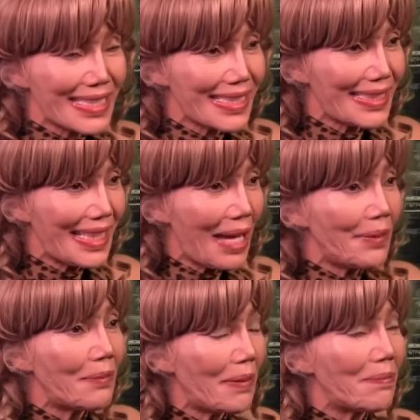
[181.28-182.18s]
slamming
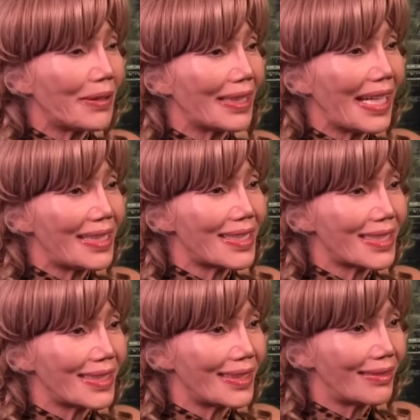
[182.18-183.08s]
people
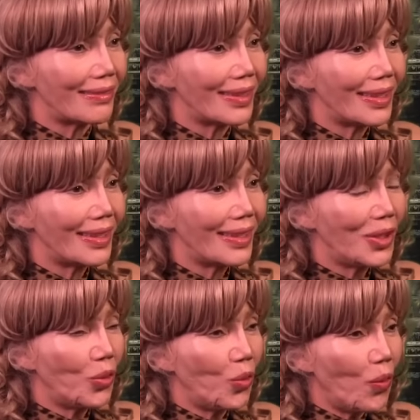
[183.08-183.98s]
against
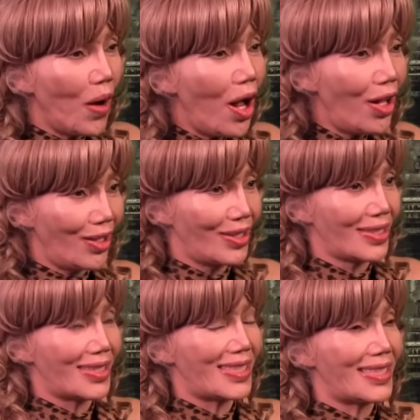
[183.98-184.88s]

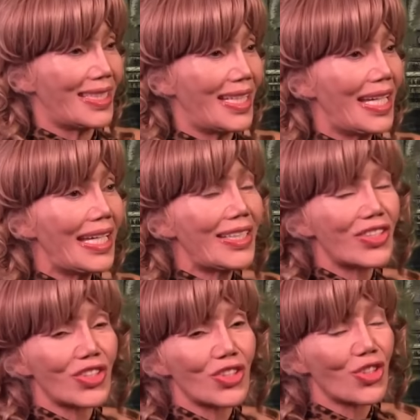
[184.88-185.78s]
walls.
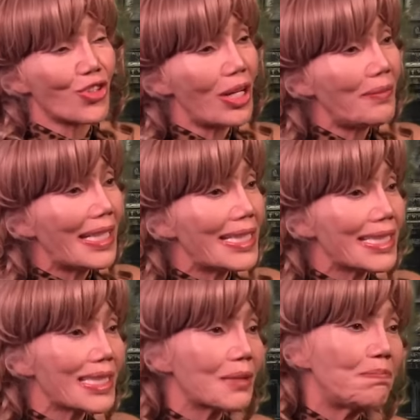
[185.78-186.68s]
He's screaming,
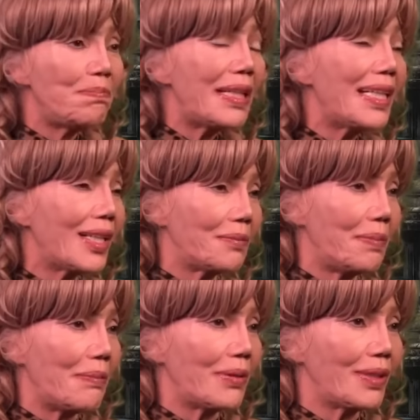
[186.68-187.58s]
he's spitting on
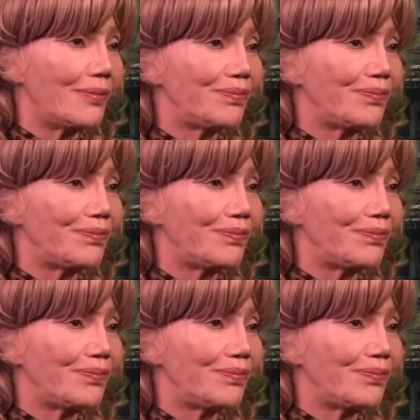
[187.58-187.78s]
people.